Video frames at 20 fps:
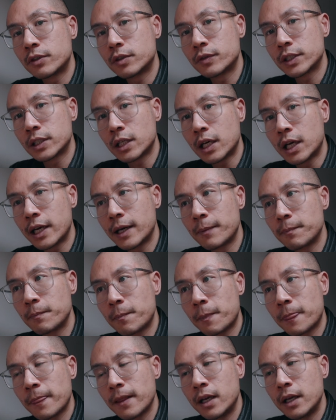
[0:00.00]
over time,
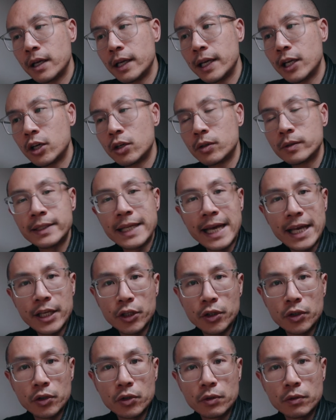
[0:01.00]
it'll net
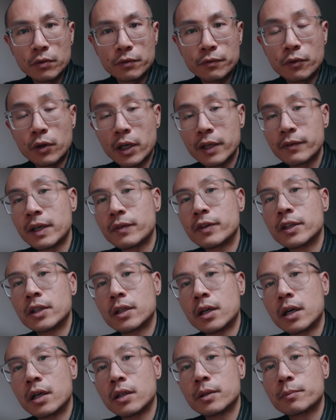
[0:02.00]
you
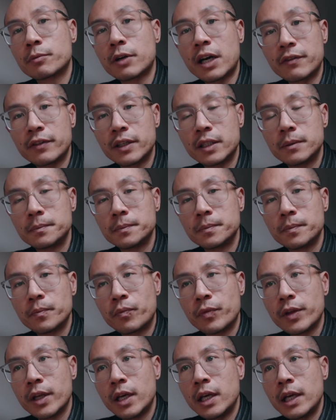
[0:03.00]
$4,500 profit.
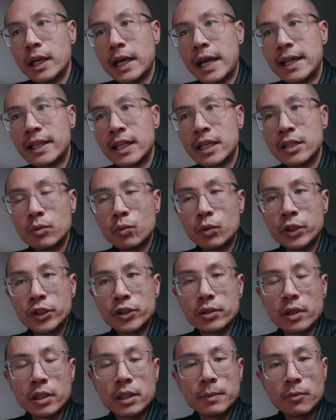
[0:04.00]
And then when you
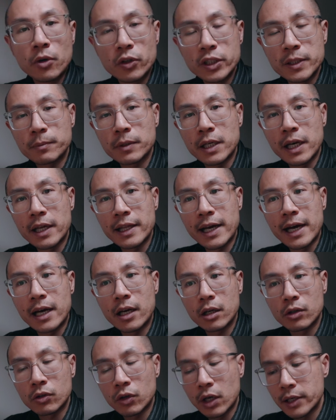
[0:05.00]
start to multiply that
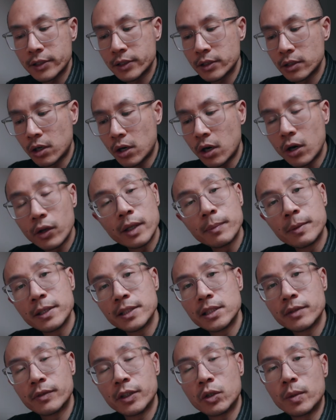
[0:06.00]
across all the
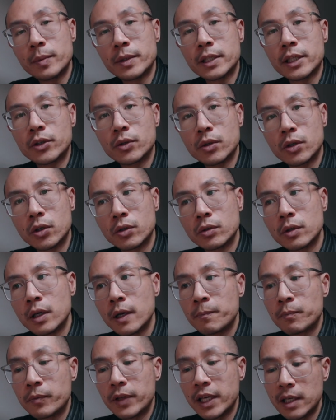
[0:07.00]
pieces of equipment that you own,
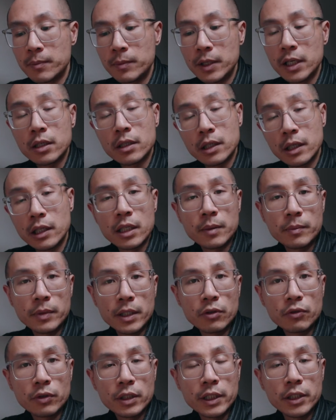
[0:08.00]
it can be
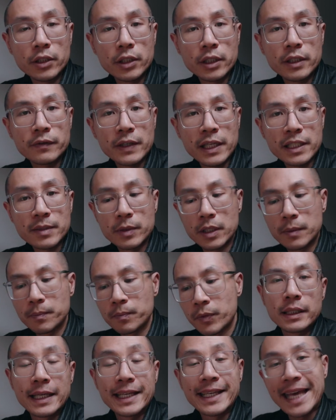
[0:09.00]
a really good investment.
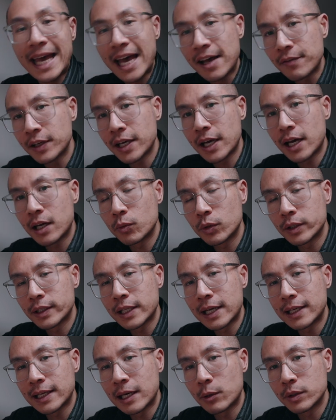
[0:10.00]
The caveat with
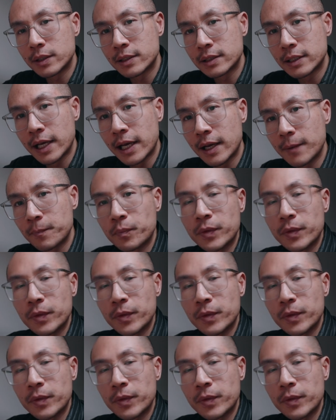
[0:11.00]
that, I would say,